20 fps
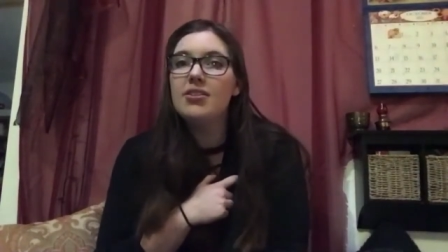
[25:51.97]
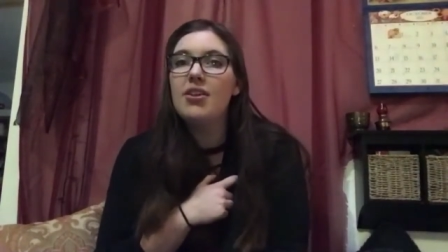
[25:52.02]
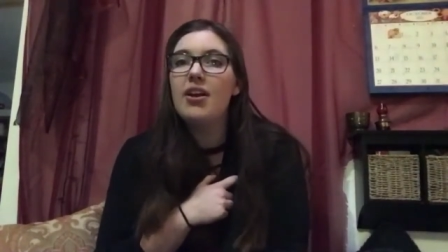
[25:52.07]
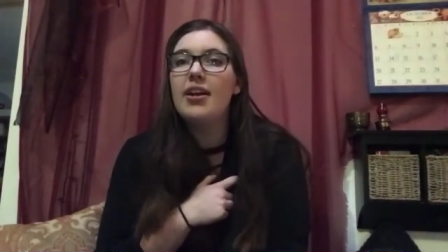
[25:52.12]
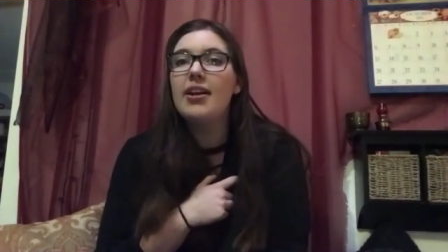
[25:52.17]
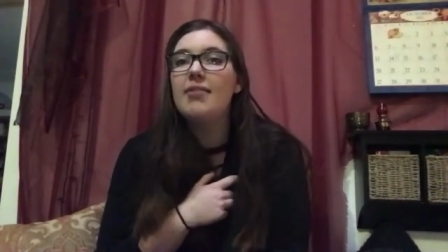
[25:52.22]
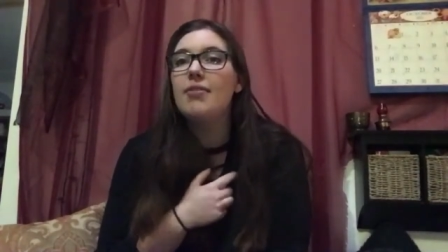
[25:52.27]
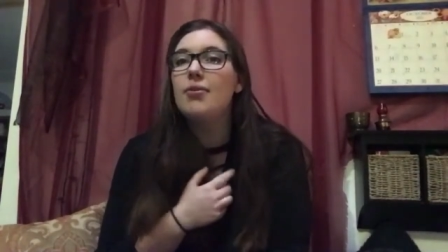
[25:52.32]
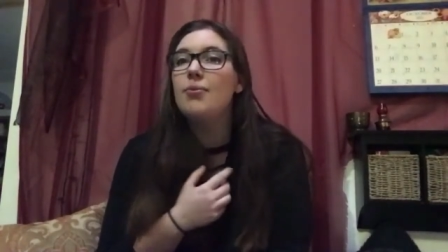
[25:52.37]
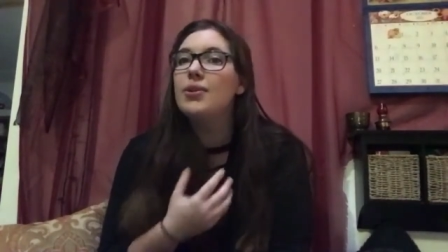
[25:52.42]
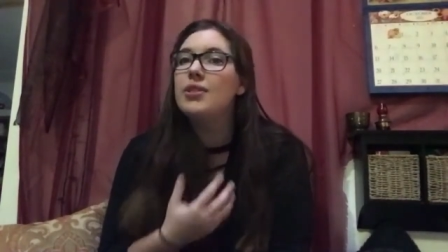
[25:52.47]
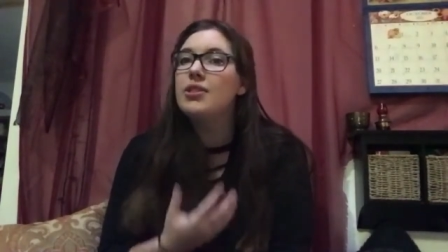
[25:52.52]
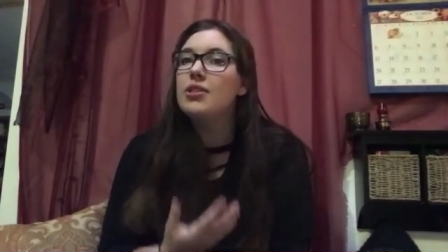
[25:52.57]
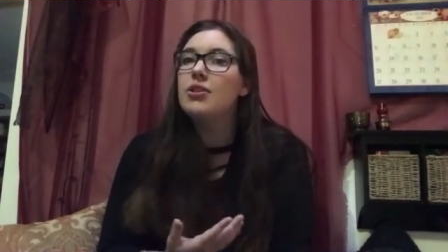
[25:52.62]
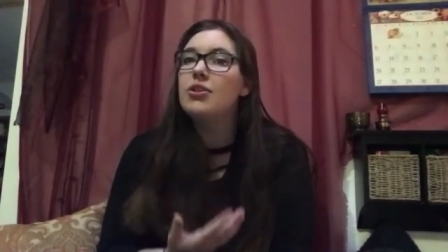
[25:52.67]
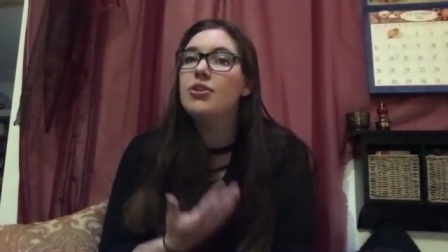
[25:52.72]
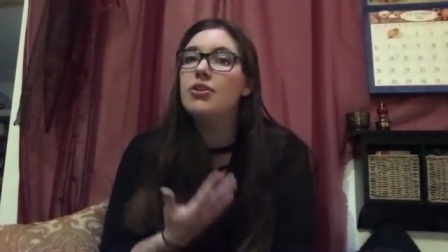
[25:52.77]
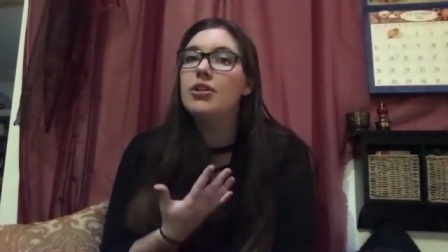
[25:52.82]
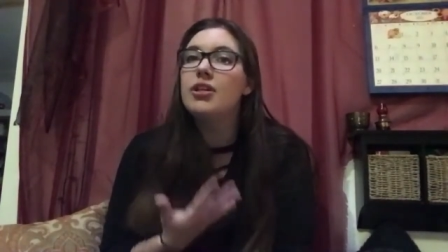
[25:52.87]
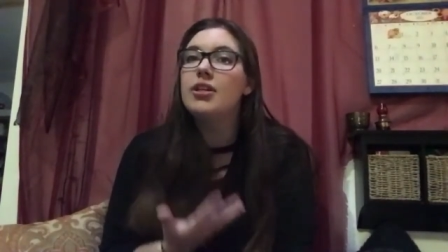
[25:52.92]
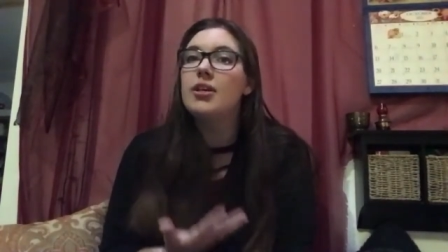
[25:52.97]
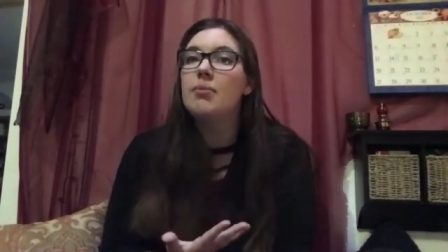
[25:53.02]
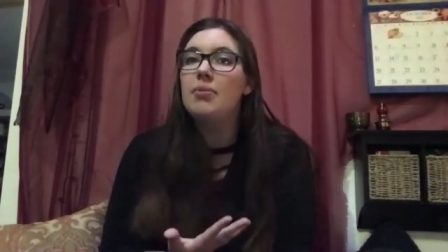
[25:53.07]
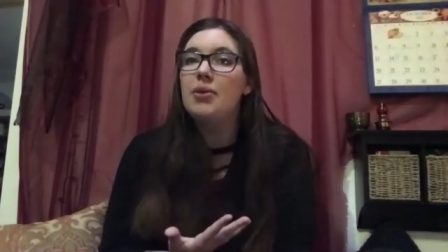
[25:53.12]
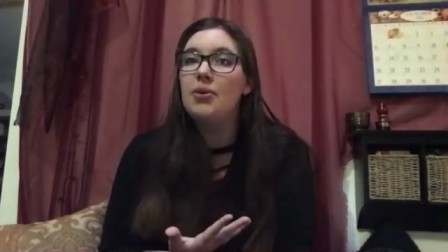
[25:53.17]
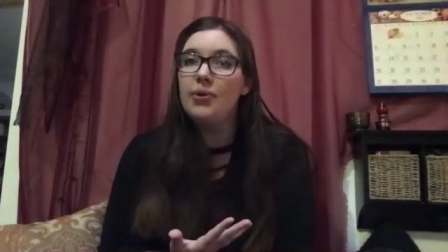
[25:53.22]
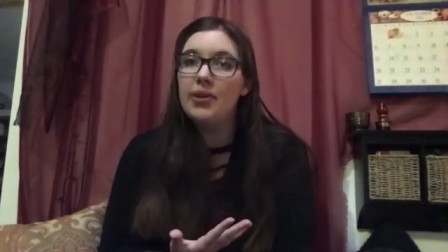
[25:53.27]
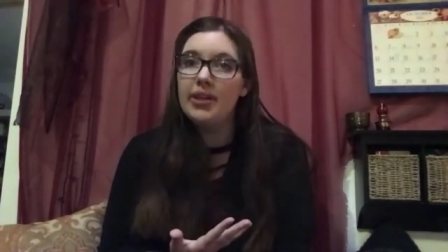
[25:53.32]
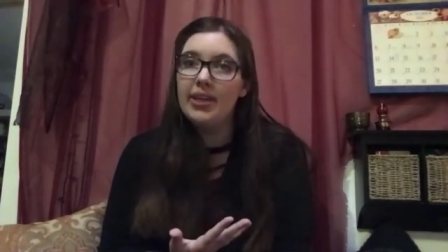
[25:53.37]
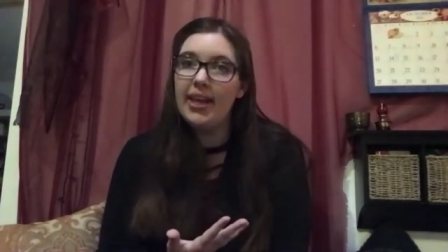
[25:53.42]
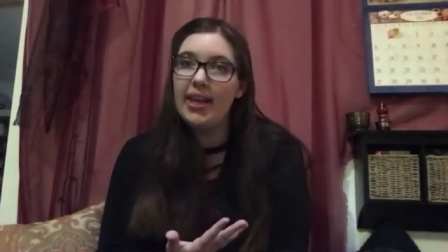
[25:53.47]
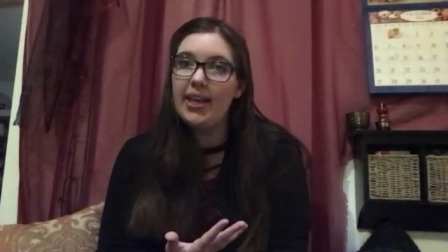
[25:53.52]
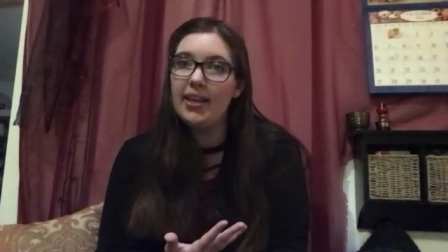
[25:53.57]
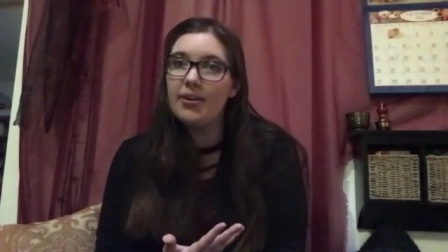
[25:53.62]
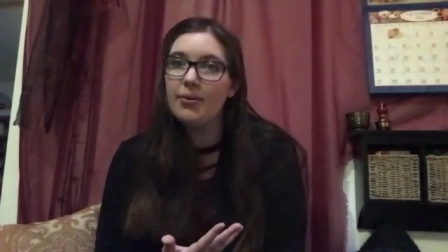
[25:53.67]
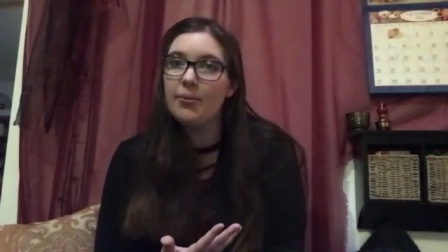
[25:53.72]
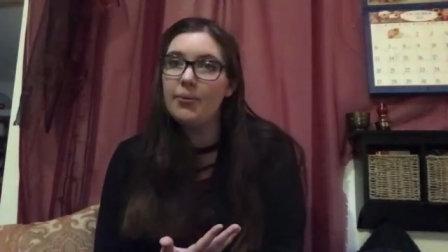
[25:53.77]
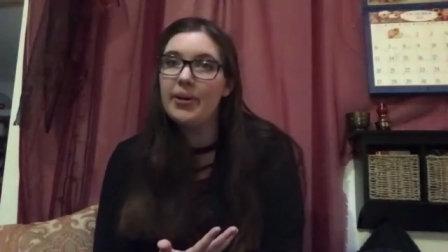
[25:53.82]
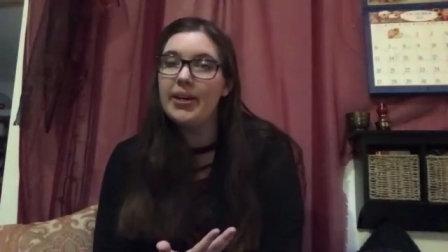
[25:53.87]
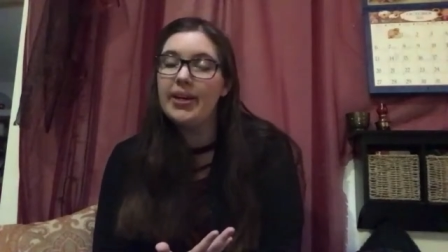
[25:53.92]
Not everyone's a good
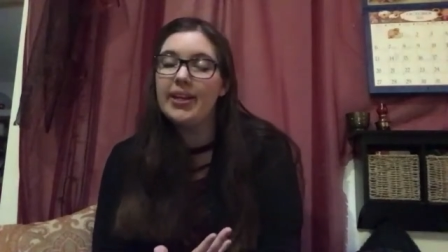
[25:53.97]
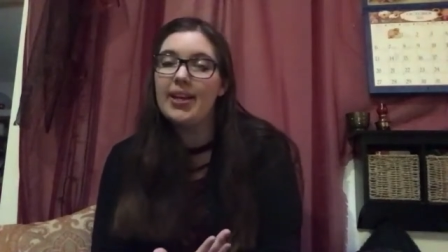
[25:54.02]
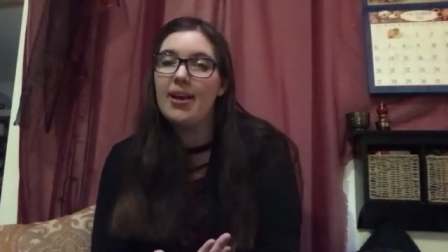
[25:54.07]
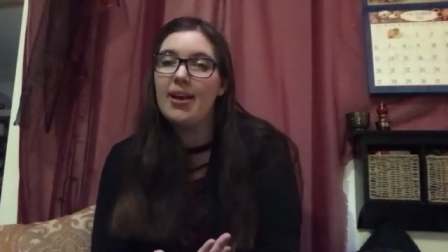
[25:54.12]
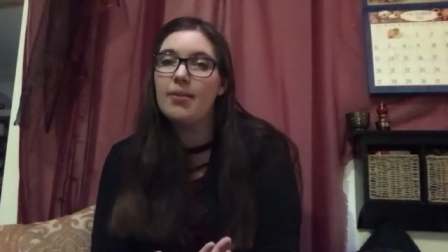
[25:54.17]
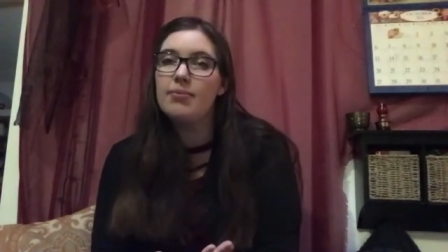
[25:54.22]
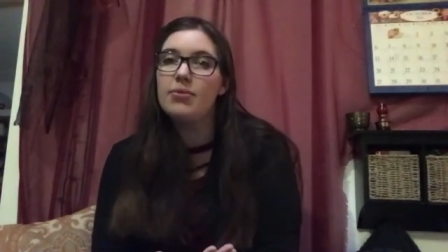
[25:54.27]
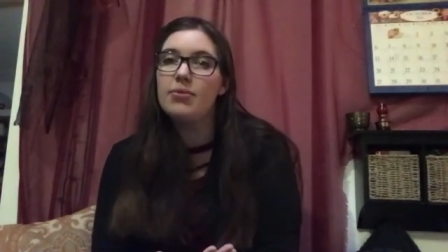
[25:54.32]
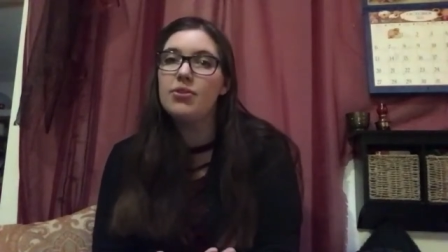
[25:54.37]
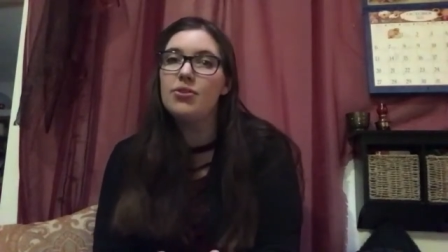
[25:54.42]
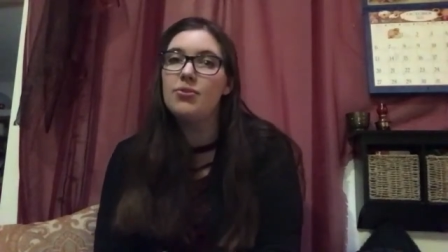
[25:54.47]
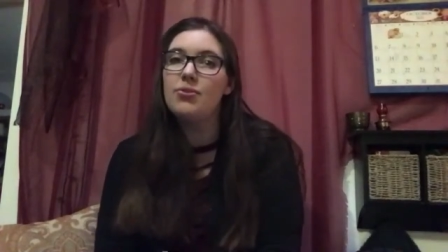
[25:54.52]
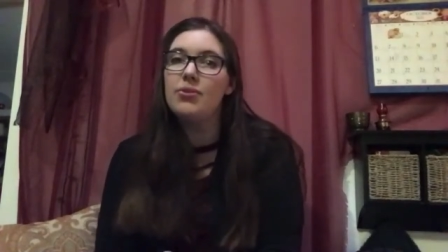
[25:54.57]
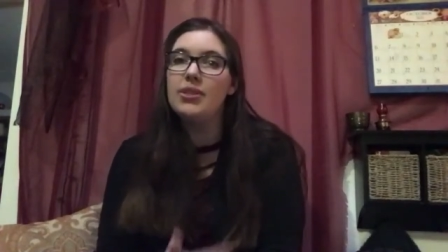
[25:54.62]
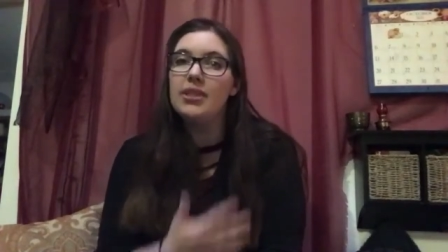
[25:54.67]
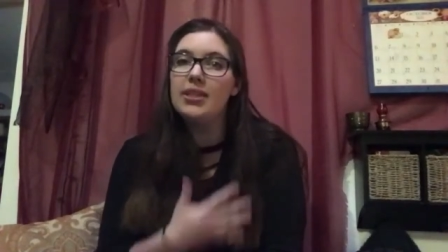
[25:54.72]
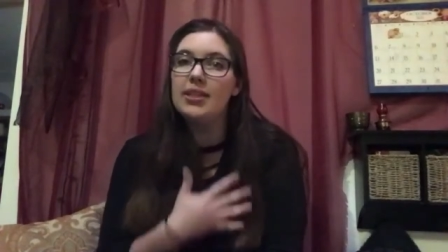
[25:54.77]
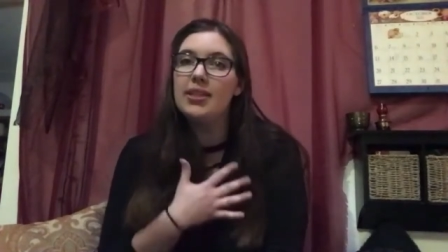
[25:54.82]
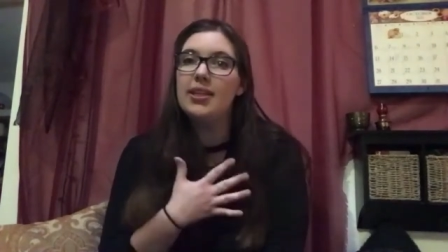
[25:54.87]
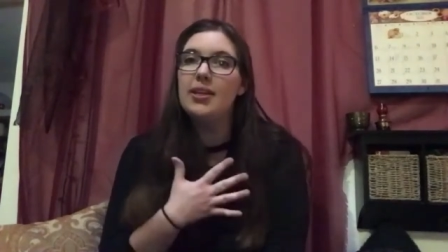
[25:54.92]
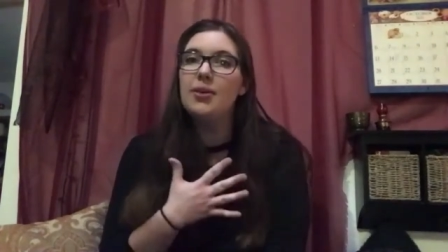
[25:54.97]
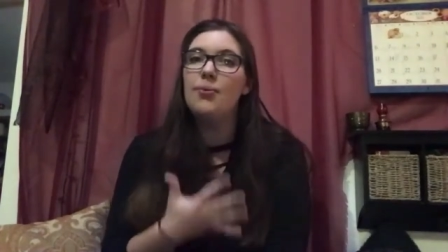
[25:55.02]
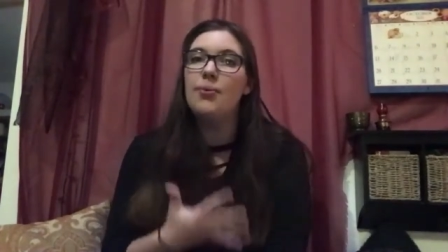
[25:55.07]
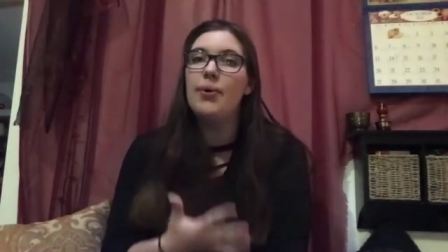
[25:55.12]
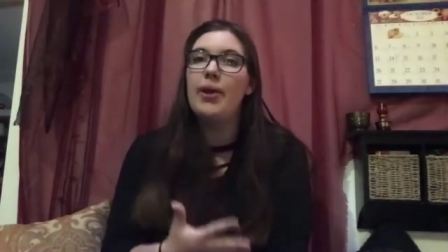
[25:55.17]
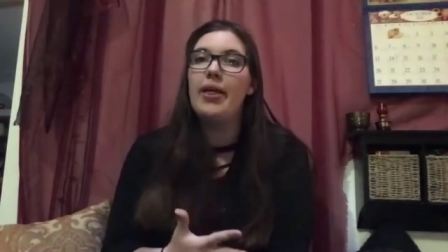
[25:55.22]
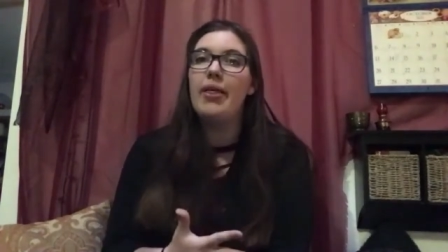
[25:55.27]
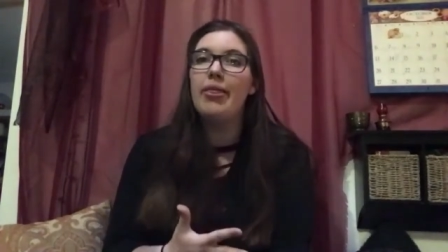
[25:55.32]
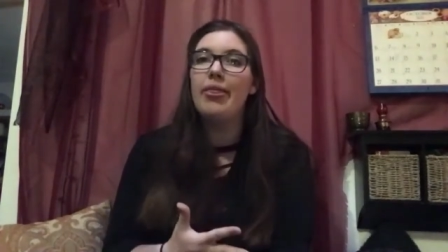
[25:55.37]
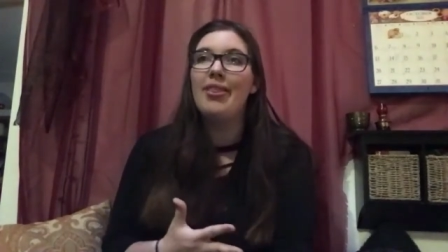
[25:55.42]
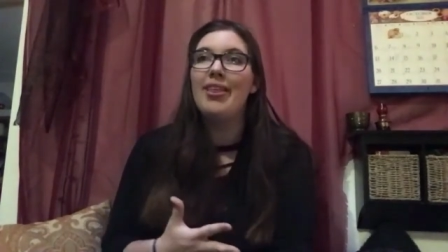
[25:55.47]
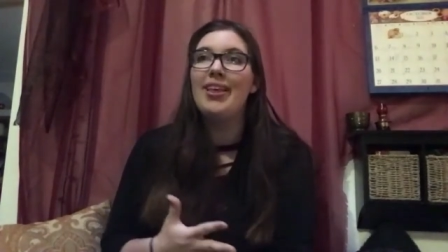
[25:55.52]
communicator when it comes to dealing with